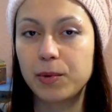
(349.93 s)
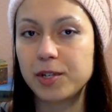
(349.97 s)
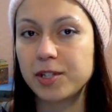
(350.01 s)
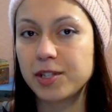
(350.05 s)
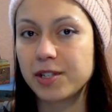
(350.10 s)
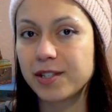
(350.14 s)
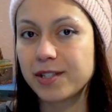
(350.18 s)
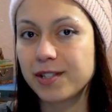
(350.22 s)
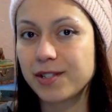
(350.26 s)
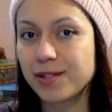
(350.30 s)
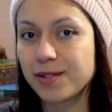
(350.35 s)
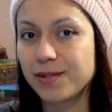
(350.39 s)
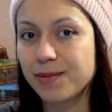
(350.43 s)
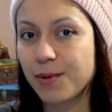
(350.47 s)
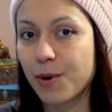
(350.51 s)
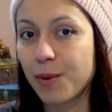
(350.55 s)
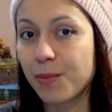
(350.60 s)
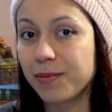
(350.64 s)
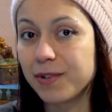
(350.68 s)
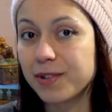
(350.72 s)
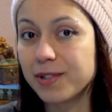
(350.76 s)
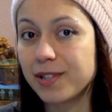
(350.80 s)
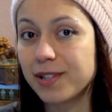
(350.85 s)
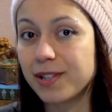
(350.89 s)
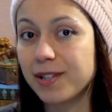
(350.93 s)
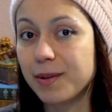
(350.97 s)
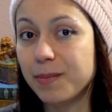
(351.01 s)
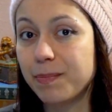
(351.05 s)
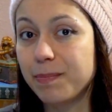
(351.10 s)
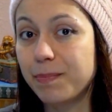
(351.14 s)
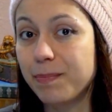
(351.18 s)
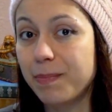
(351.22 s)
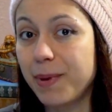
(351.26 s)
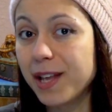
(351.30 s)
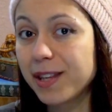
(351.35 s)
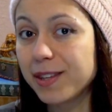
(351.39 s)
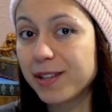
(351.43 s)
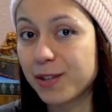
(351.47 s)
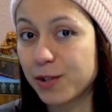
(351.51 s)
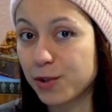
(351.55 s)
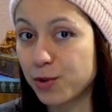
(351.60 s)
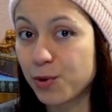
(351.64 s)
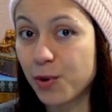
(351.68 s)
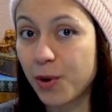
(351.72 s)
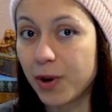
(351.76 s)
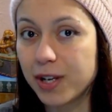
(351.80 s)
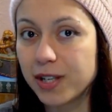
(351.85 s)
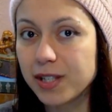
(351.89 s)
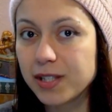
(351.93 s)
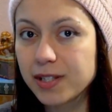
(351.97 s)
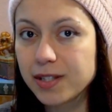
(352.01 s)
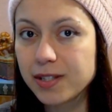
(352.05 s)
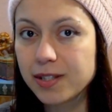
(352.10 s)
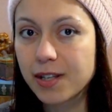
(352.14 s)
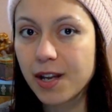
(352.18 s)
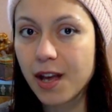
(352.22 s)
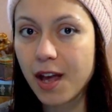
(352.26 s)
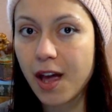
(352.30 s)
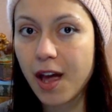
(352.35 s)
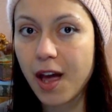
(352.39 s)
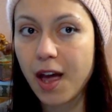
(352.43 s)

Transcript: which is obviously the better choice,